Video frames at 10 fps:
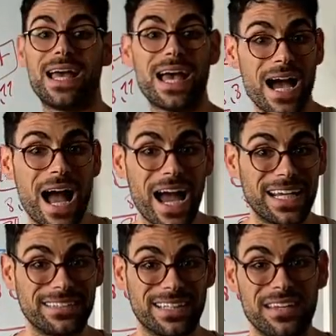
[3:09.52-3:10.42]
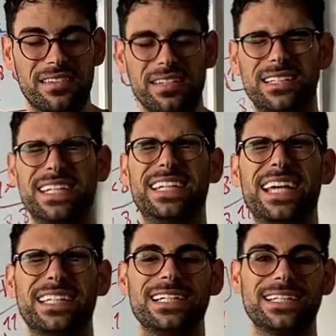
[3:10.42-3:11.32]
high intensity,
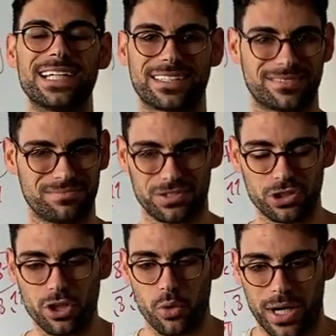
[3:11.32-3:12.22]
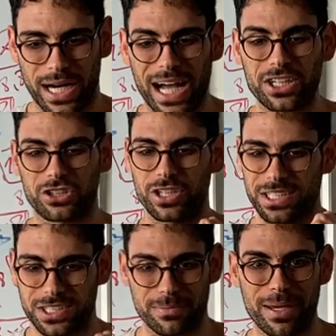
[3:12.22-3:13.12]
getting that, crushing,
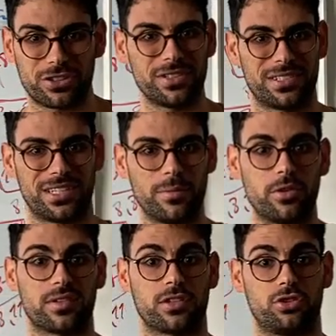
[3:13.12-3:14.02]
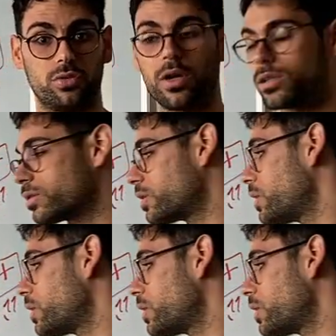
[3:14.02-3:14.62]
smashing stimulus that you want.